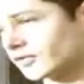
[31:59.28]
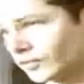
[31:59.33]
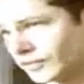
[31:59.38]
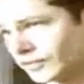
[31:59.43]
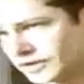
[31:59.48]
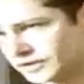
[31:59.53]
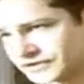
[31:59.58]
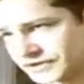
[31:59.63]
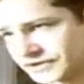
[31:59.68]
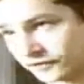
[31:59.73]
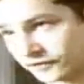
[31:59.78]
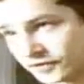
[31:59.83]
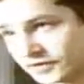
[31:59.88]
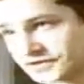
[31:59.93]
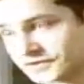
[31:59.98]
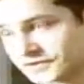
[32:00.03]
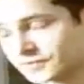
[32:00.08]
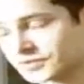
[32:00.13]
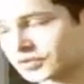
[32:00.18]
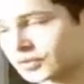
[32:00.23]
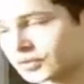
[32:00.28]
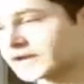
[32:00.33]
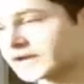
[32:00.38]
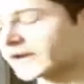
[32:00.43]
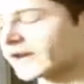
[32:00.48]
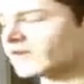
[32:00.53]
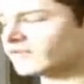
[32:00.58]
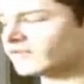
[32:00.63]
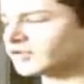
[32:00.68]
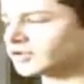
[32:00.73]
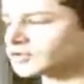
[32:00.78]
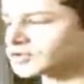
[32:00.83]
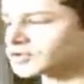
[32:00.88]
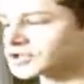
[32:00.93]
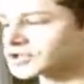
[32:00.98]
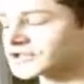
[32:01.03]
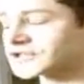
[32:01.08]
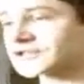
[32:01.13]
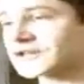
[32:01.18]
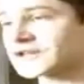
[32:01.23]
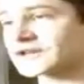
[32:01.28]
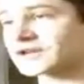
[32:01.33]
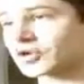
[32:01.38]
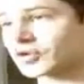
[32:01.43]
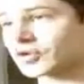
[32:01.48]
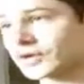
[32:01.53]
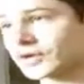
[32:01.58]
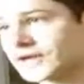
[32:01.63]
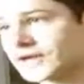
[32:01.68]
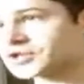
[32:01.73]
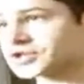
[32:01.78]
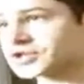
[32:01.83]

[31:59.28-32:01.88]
Now, the real difference between an evolutionist and a